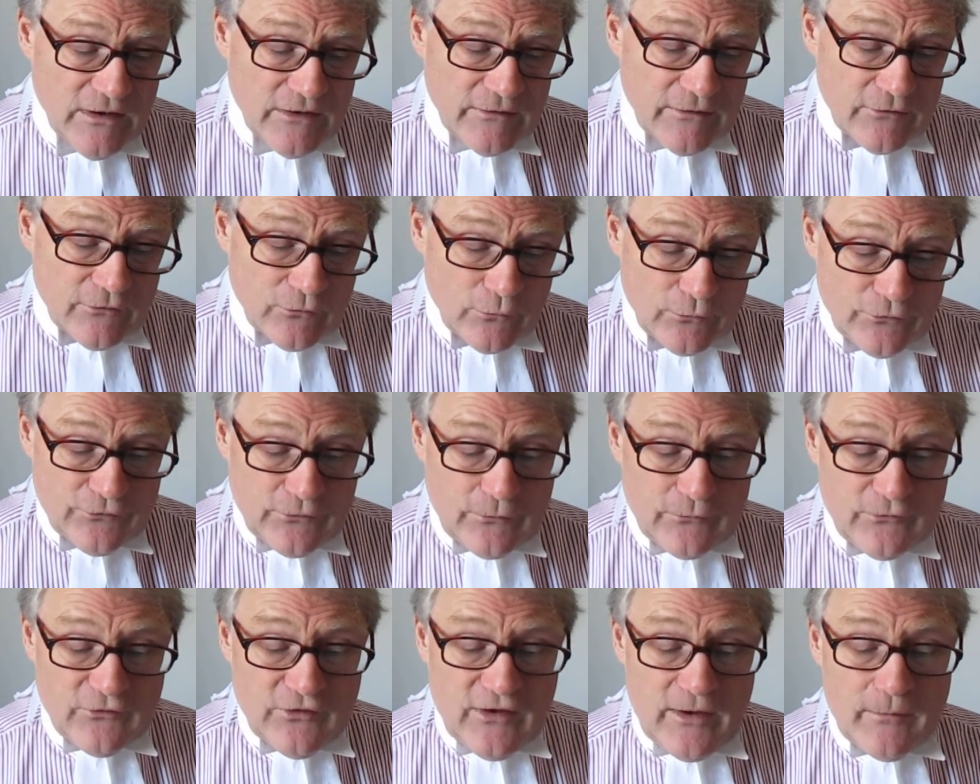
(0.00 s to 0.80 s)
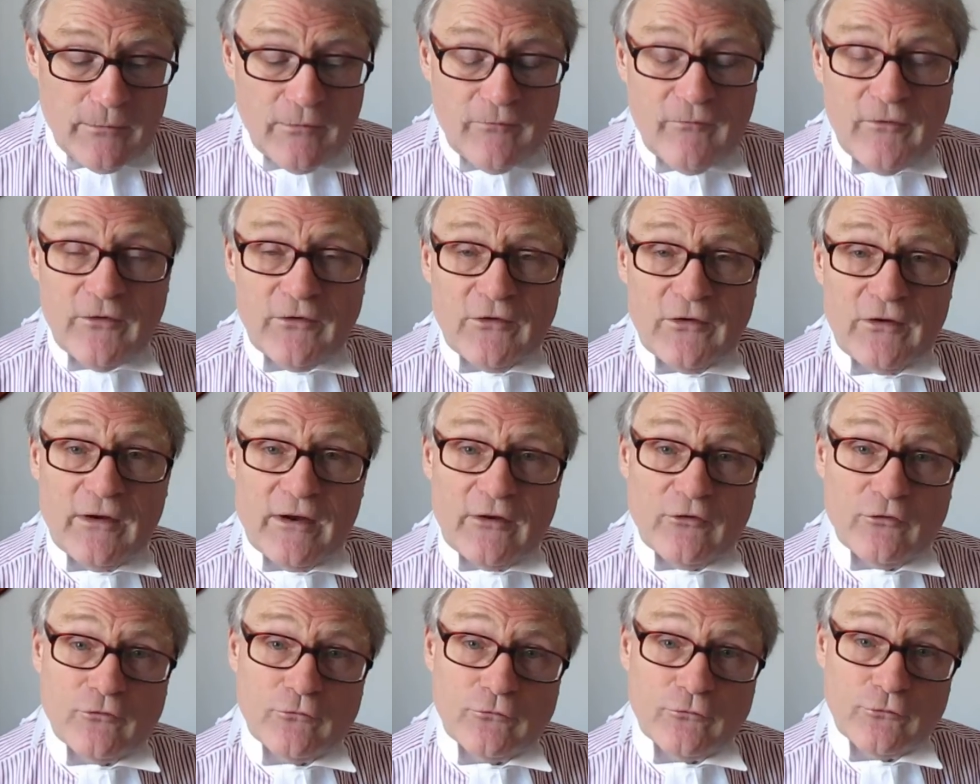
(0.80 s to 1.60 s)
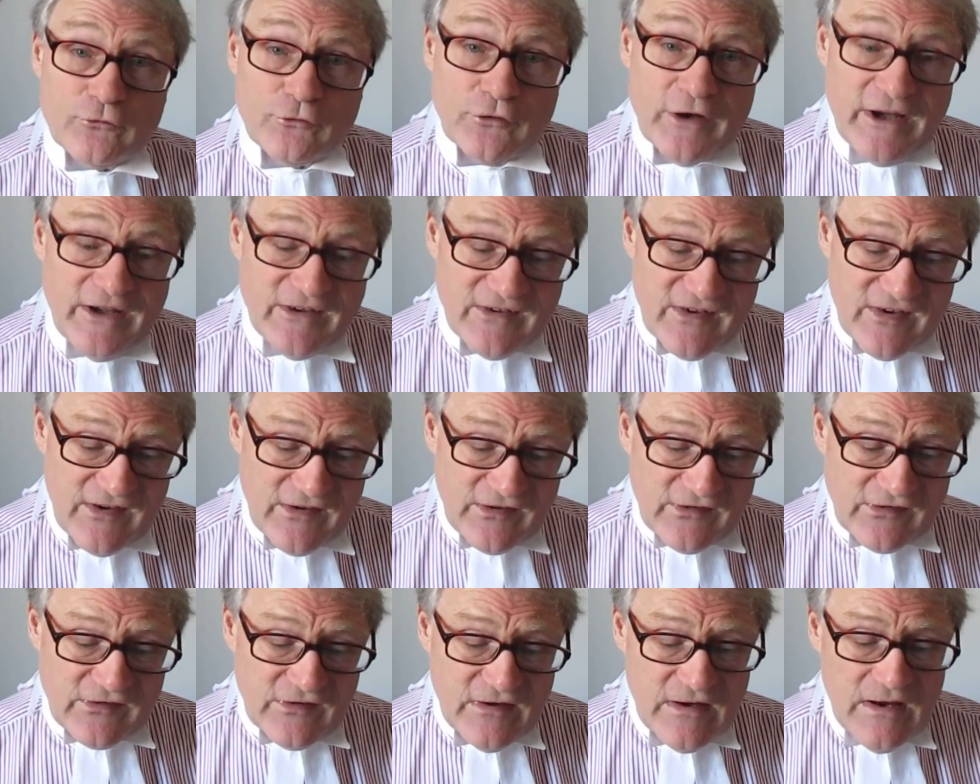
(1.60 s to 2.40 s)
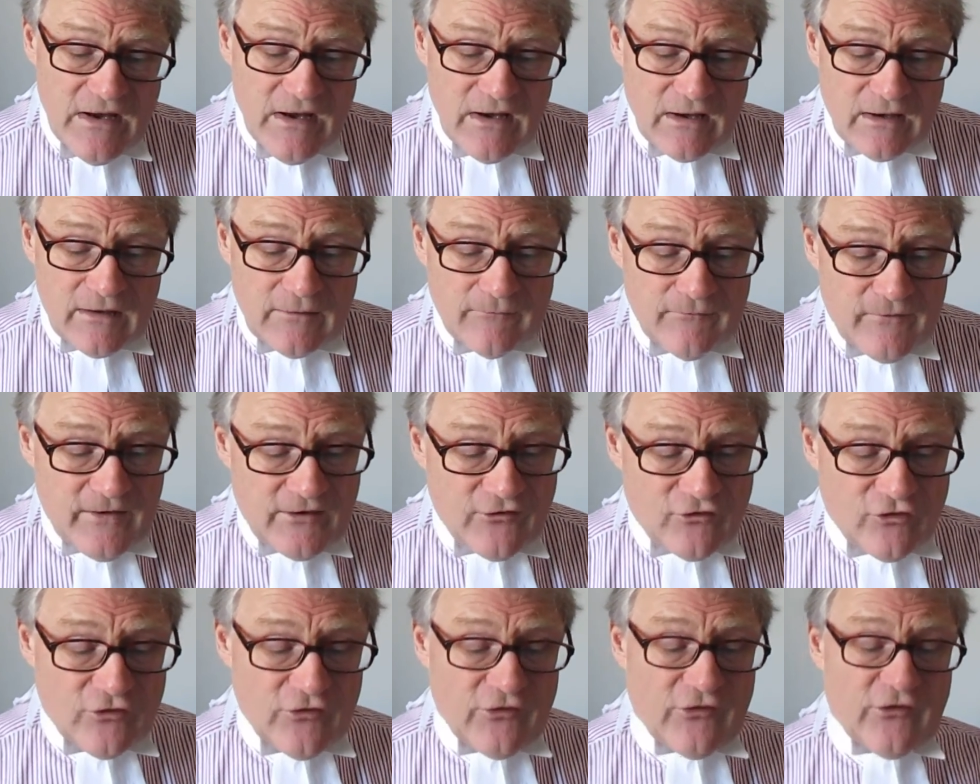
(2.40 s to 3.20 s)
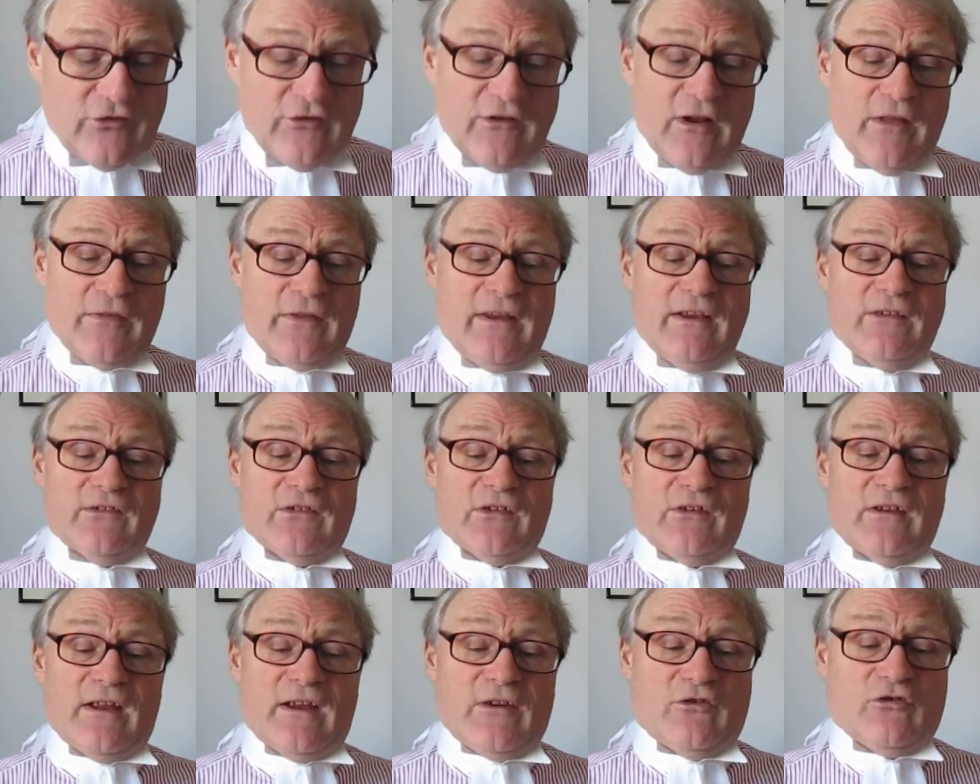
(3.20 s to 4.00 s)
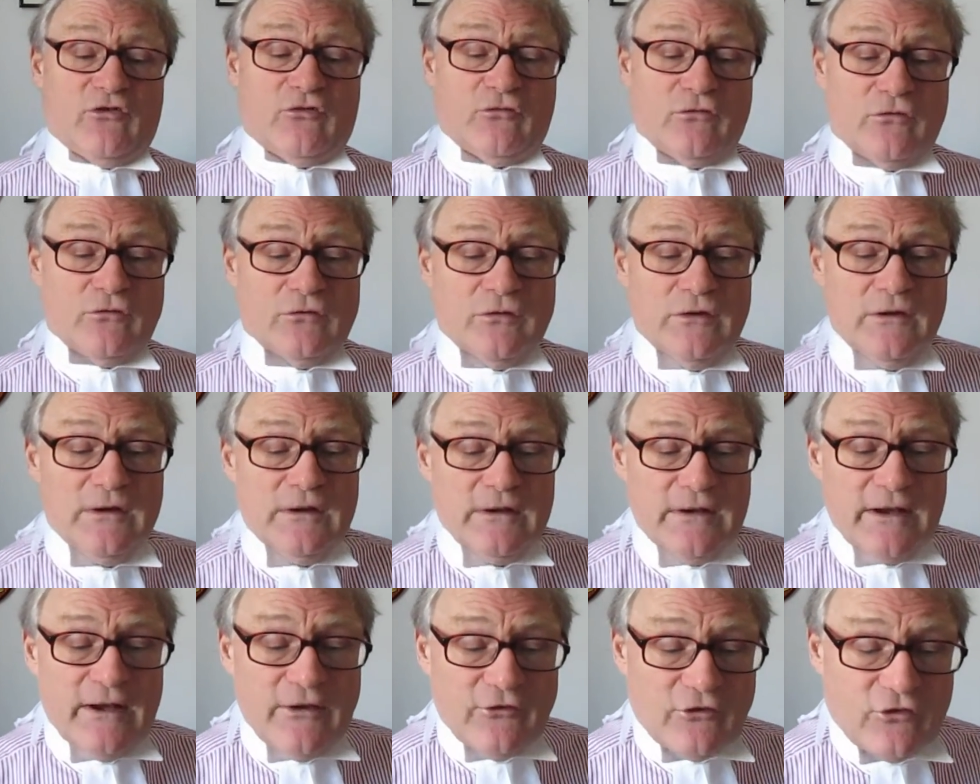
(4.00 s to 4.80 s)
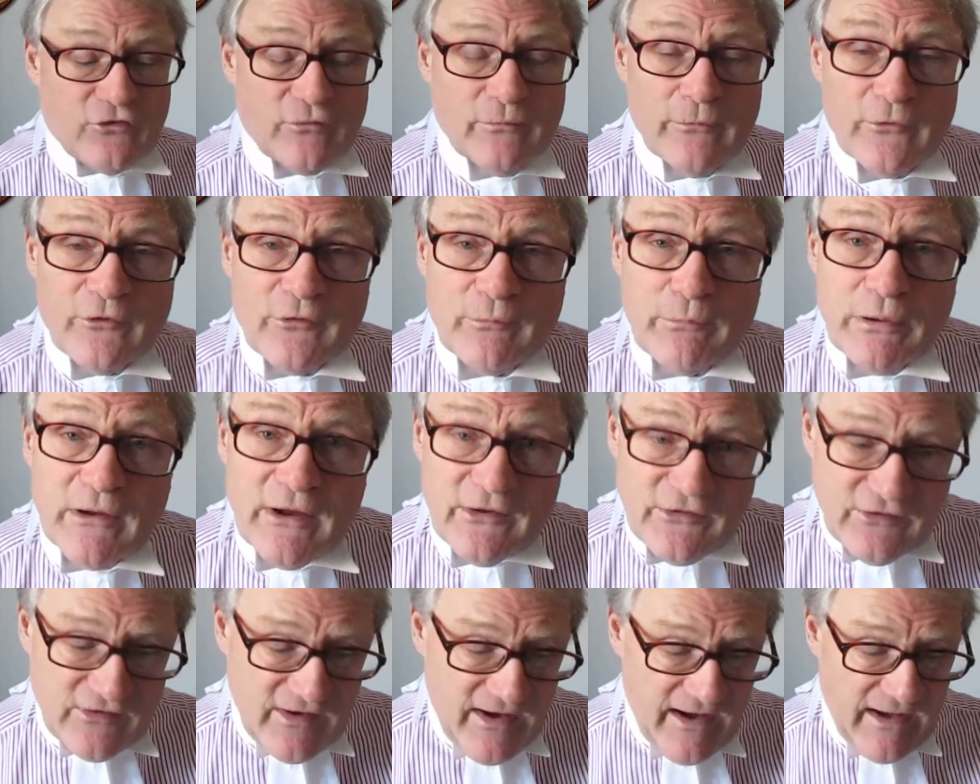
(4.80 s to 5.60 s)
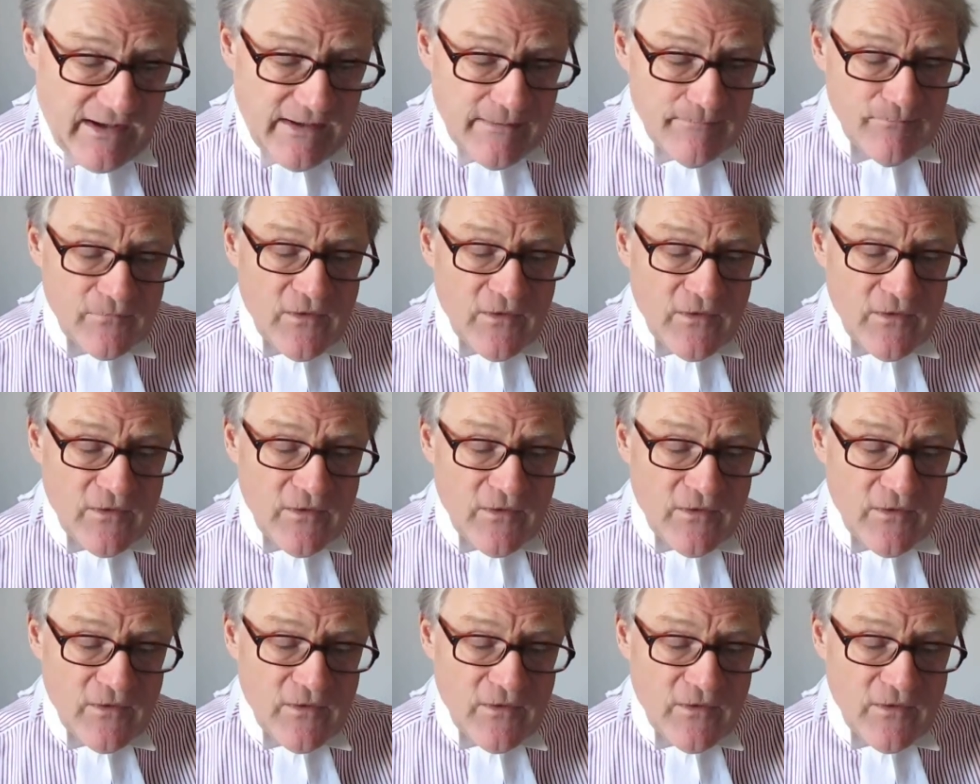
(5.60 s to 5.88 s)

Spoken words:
There's also a table of international treaties, conventions and other international instruments, plus a